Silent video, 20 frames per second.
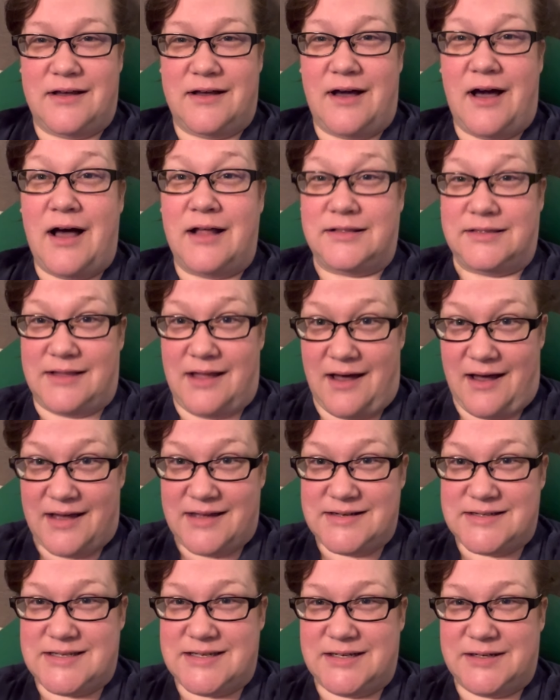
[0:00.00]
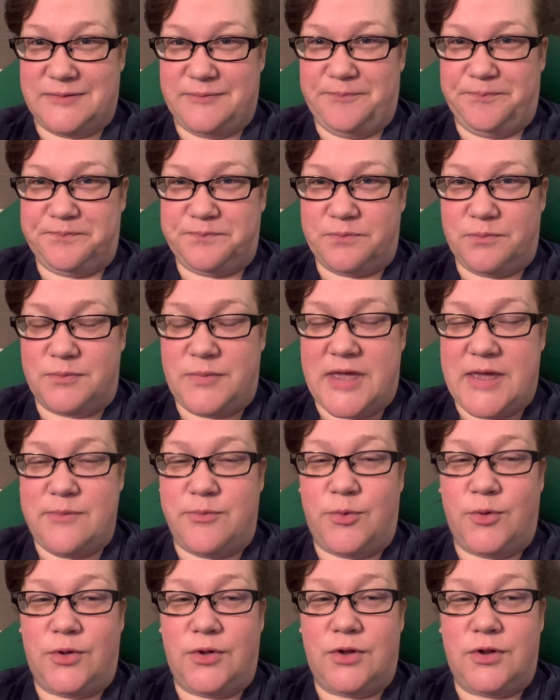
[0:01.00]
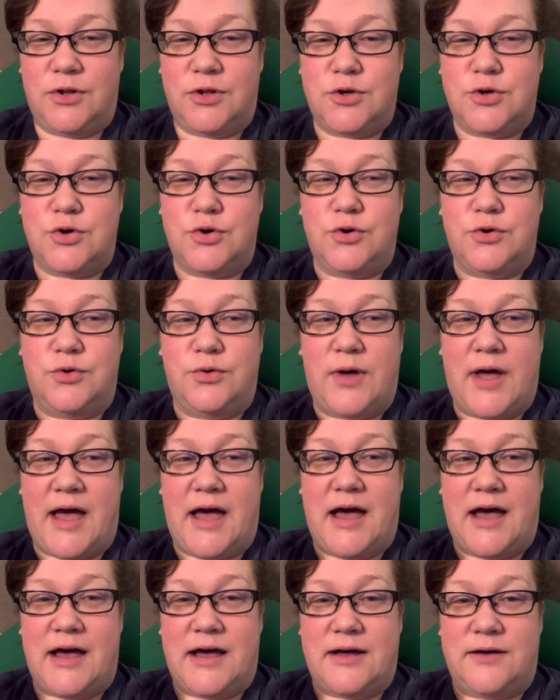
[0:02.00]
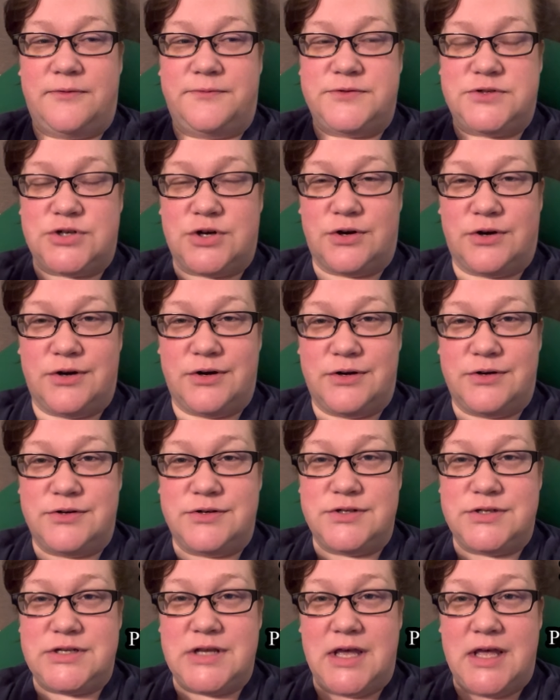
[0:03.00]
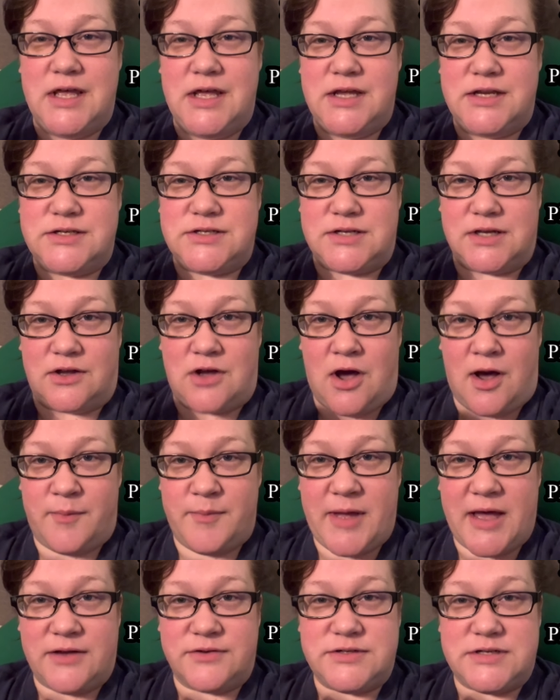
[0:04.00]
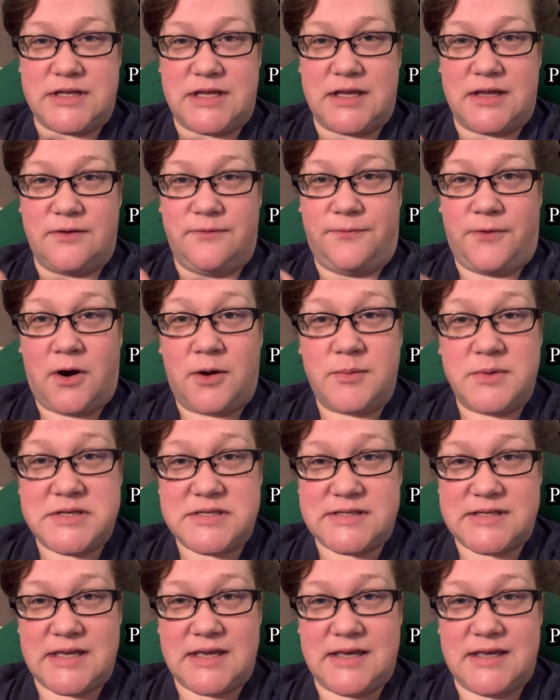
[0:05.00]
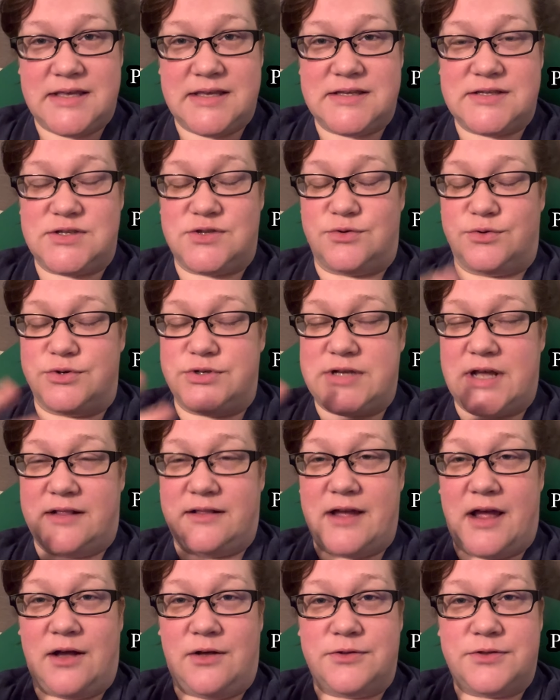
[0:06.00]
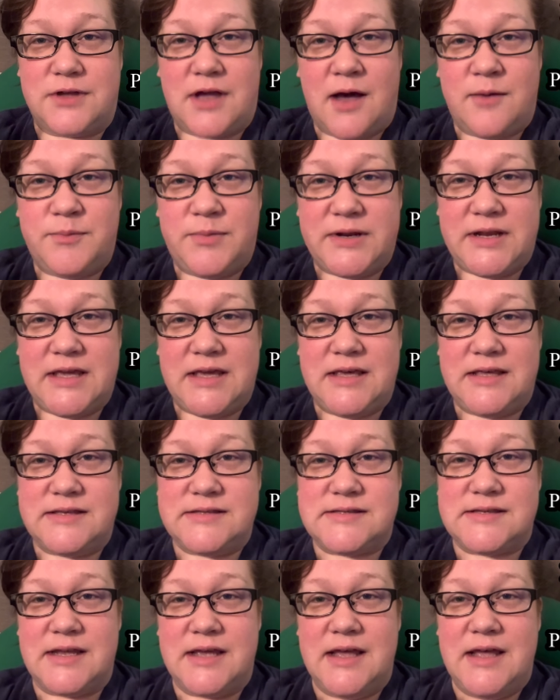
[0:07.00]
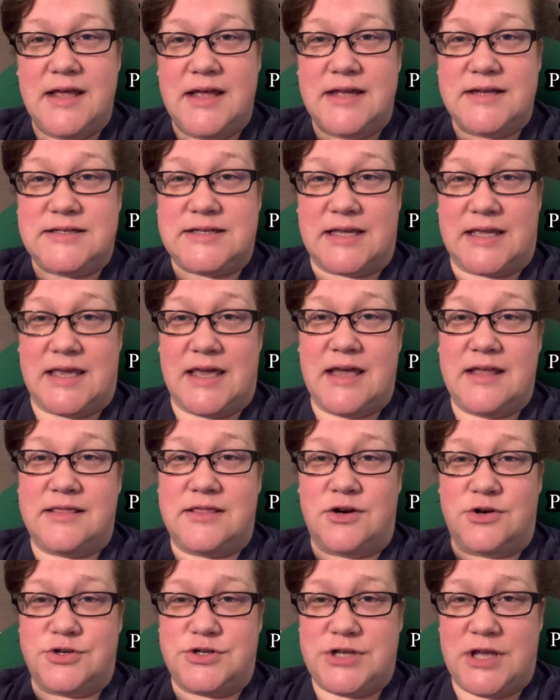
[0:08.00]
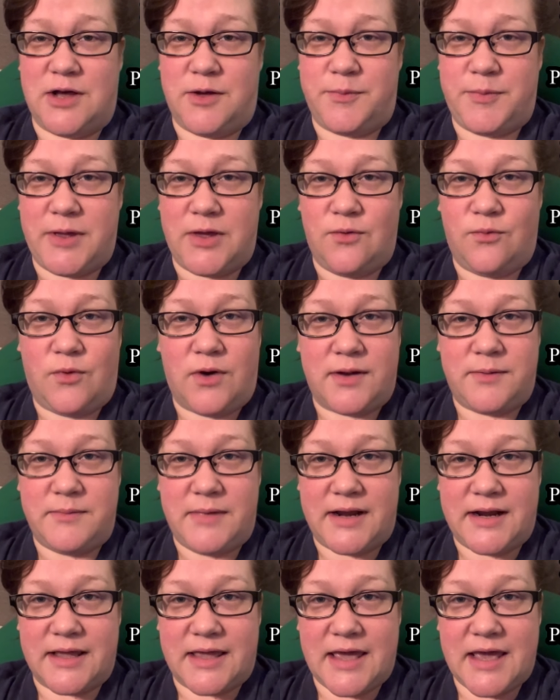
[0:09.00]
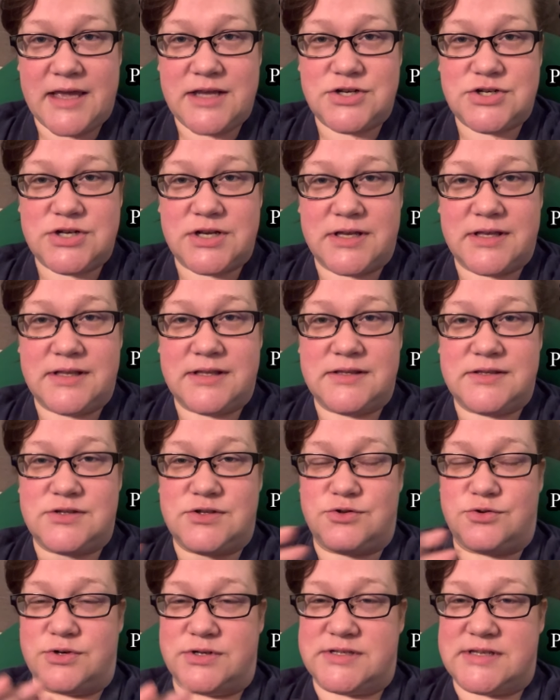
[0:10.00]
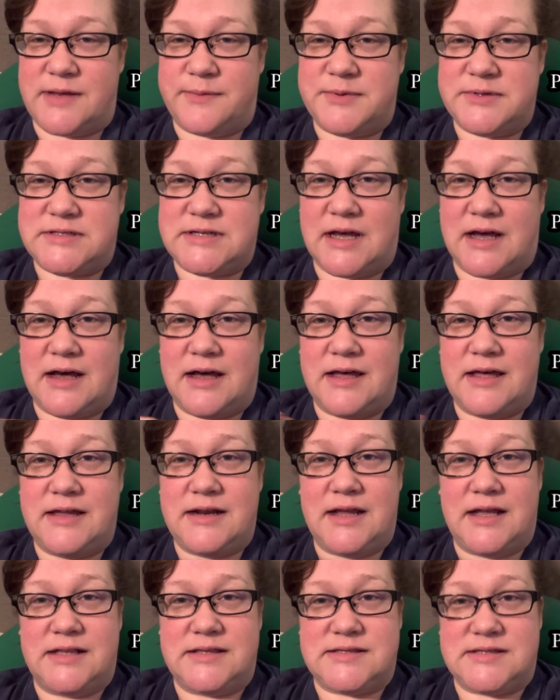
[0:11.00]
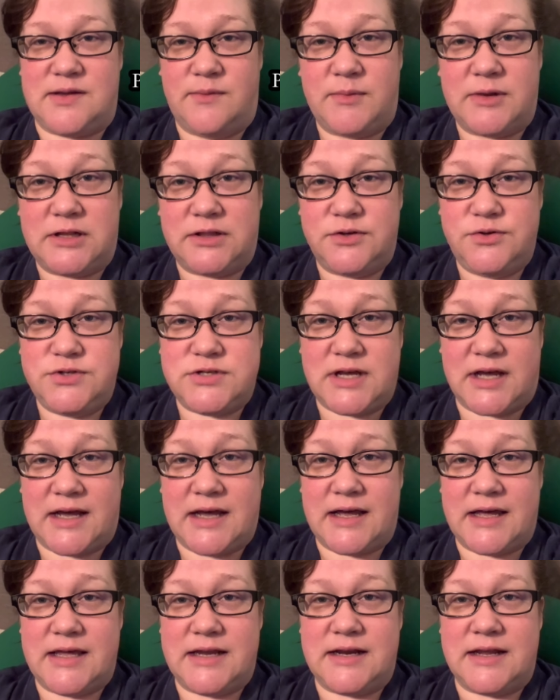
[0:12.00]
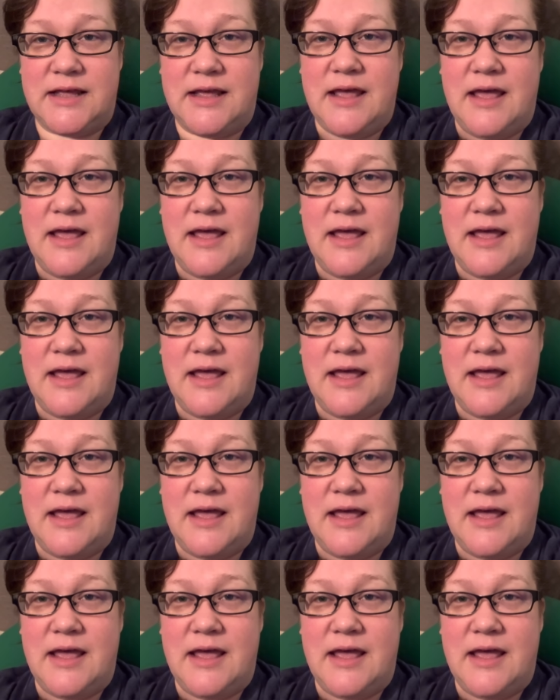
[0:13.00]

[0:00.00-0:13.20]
a lot. People who have turned to compounding pharmacies through telehealth companies to get their G L P one medications, tirzepatide and semaglutide,